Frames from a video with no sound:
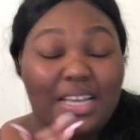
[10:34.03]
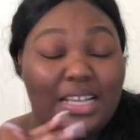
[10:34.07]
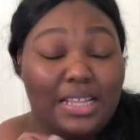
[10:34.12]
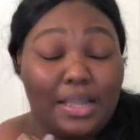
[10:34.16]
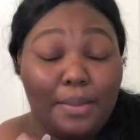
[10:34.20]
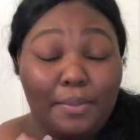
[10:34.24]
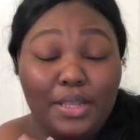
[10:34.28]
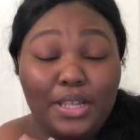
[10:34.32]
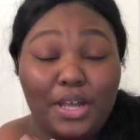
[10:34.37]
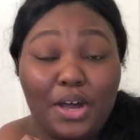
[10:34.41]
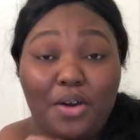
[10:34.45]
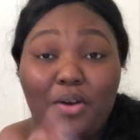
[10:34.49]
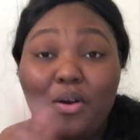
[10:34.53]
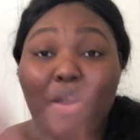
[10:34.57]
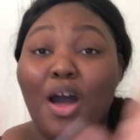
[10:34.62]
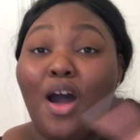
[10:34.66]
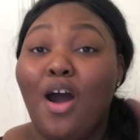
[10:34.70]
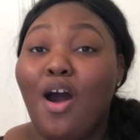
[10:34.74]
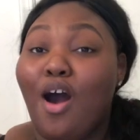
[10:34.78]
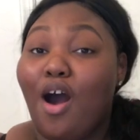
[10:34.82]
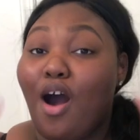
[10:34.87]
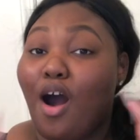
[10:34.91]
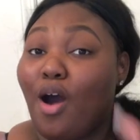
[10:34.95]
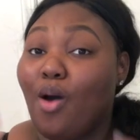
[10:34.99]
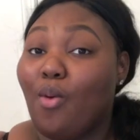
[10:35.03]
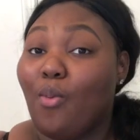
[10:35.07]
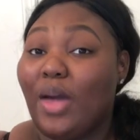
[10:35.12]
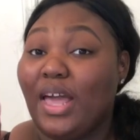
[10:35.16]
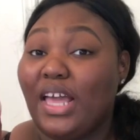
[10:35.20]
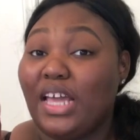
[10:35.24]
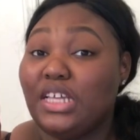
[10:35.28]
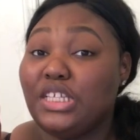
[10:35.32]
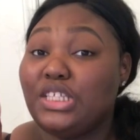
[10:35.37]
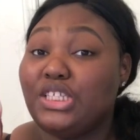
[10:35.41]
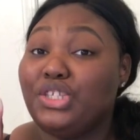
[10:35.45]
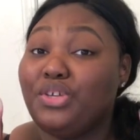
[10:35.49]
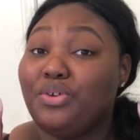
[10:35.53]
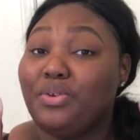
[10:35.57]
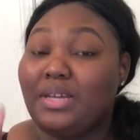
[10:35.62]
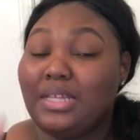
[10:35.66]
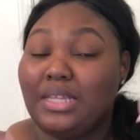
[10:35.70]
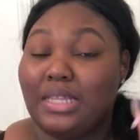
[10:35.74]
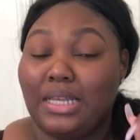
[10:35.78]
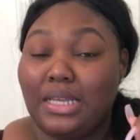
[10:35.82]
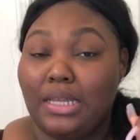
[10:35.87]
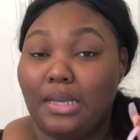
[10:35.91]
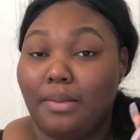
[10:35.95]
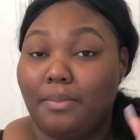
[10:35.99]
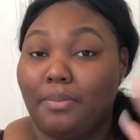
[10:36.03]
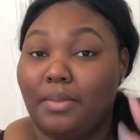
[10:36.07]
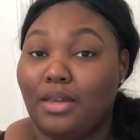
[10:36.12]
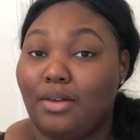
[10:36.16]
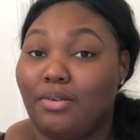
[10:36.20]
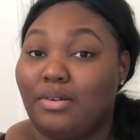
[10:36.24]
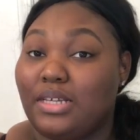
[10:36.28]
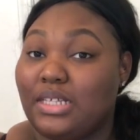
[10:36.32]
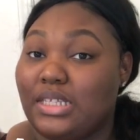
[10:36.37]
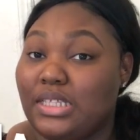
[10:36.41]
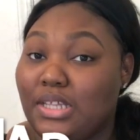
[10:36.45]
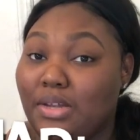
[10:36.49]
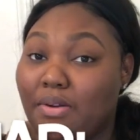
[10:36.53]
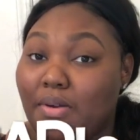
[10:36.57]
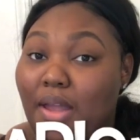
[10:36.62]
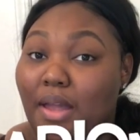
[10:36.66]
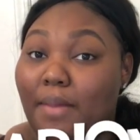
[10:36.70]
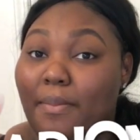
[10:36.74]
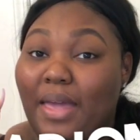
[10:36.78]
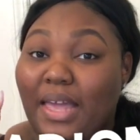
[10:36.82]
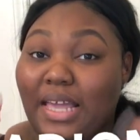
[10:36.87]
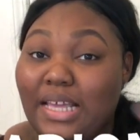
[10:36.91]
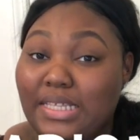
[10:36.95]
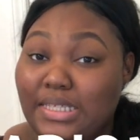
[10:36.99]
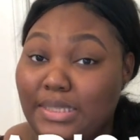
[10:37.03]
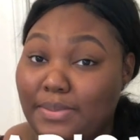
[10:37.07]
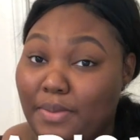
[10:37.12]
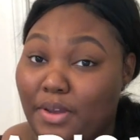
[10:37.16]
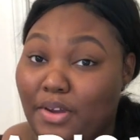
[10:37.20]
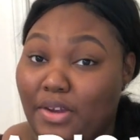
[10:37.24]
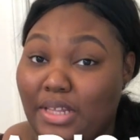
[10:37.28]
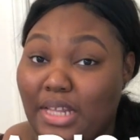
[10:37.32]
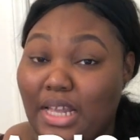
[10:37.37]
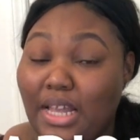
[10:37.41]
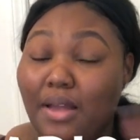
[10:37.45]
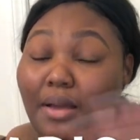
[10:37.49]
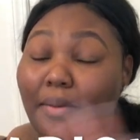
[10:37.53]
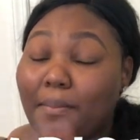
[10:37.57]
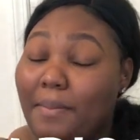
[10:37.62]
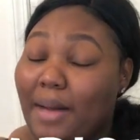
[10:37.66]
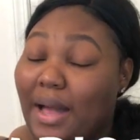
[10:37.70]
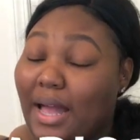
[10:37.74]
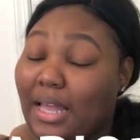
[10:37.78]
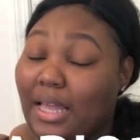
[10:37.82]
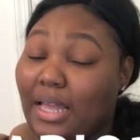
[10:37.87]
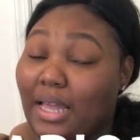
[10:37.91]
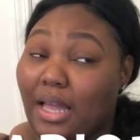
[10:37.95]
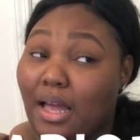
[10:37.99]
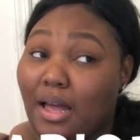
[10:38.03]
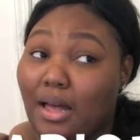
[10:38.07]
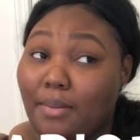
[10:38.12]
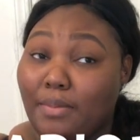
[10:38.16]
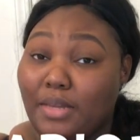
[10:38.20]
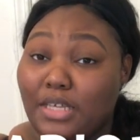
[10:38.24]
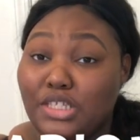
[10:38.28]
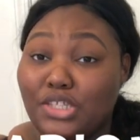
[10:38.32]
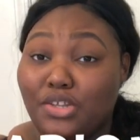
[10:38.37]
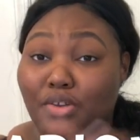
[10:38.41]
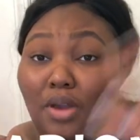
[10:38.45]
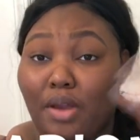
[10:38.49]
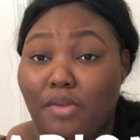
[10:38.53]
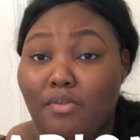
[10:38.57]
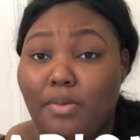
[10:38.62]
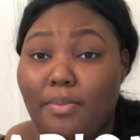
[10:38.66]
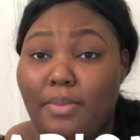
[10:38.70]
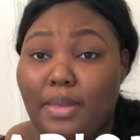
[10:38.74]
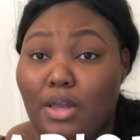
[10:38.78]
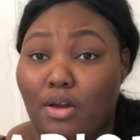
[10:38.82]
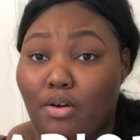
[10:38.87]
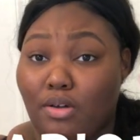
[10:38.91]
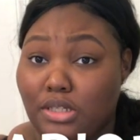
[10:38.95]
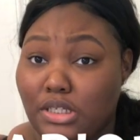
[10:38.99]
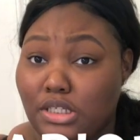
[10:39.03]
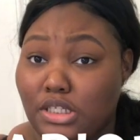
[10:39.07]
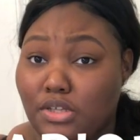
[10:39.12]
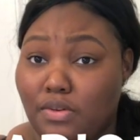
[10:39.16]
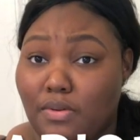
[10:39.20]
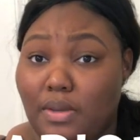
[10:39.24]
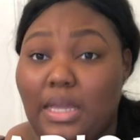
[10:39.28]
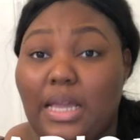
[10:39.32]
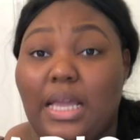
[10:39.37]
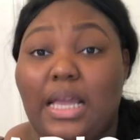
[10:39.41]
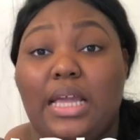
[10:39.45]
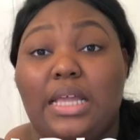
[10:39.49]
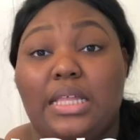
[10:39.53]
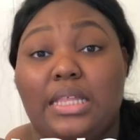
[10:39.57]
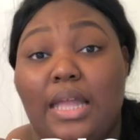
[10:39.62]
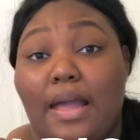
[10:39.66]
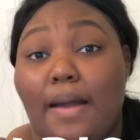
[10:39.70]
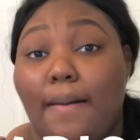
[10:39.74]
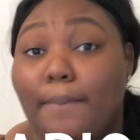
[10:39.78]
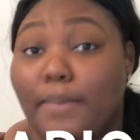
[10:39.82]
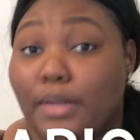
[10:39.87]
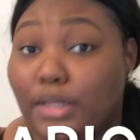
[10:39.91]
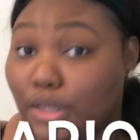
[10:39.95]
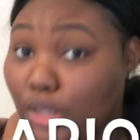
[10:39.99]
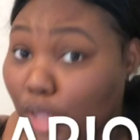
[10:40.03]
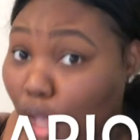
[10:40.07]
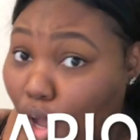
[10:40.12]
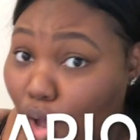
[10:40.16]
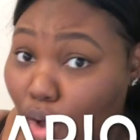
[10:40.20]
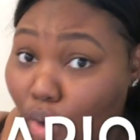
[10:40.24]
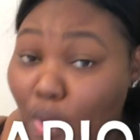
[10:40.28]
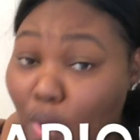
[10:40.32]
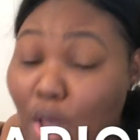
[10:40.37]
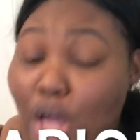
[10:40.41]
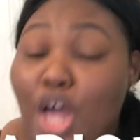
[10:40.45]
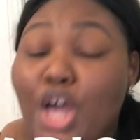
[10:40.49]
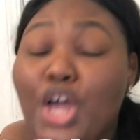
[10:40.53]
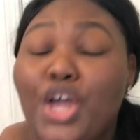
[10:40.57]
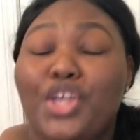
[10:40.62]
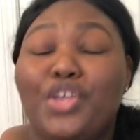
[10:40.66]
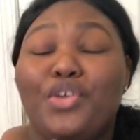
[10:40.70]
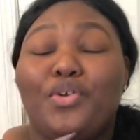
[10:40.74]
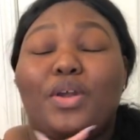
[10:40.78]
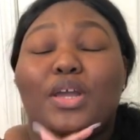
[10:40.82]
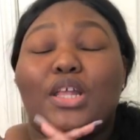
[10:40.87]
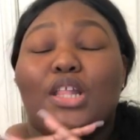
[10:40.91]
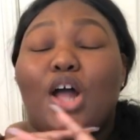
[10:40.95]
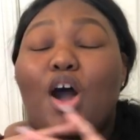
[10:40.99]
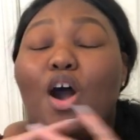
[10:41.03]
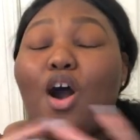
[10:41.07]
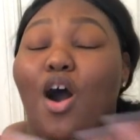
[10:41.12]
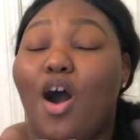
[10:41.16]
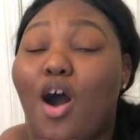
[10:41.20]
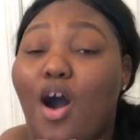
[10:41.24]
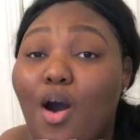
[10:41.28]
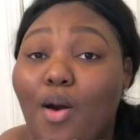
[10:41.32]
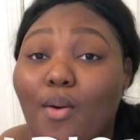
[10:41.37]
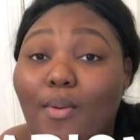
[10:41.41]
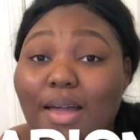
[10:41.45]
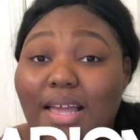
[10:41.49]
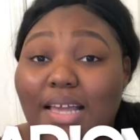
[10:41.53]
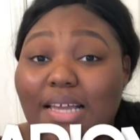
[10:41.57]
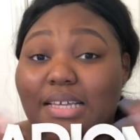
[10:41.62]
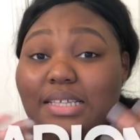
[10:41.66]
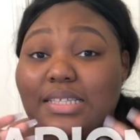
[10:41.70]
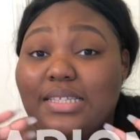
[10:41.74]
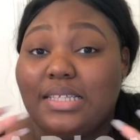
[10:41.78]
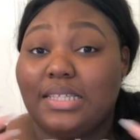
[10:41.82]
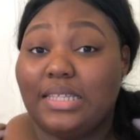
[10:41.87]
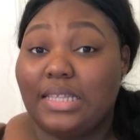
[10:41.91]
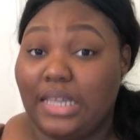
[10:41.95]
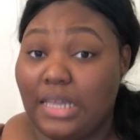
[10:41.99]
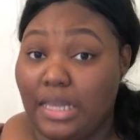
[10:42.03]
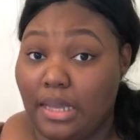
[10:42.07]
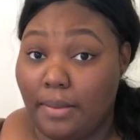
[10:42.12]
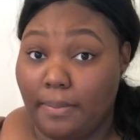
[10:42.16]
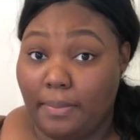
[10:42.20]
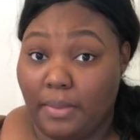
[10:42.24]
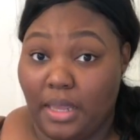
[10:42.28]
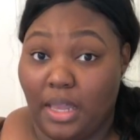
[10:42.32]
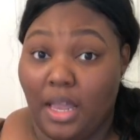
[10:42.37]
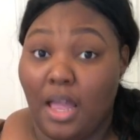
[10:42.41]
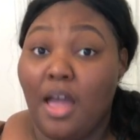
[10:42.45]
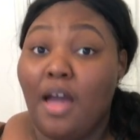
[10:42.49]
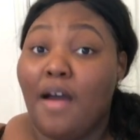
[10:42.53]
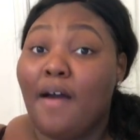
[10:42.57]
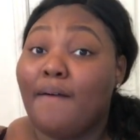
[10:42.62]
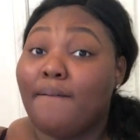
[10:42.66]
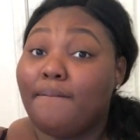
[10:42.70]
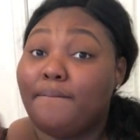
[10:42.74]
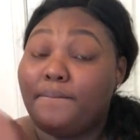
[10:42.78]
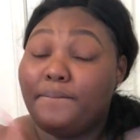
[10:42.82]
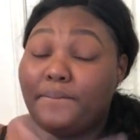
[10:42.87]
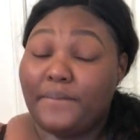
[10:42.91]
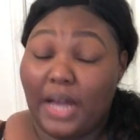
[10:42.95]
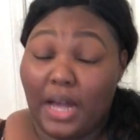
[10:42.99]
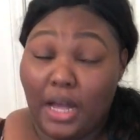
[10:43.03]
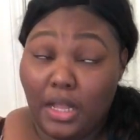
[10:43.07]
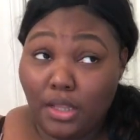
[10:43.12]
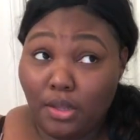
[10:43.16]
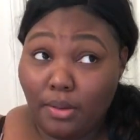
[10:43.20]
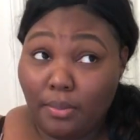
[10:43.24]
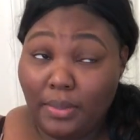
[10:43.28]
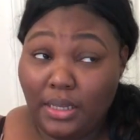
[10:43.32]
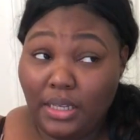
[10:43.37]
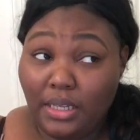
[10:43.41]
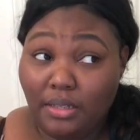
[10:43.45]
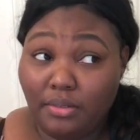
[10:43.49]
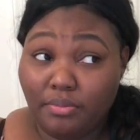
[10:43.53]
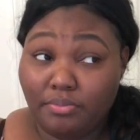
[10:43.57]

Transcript: let me know. Always, you can DM me on Instagram at ItsMarionique. My Instagram will be on the screen and down below. You can always DM me. Follow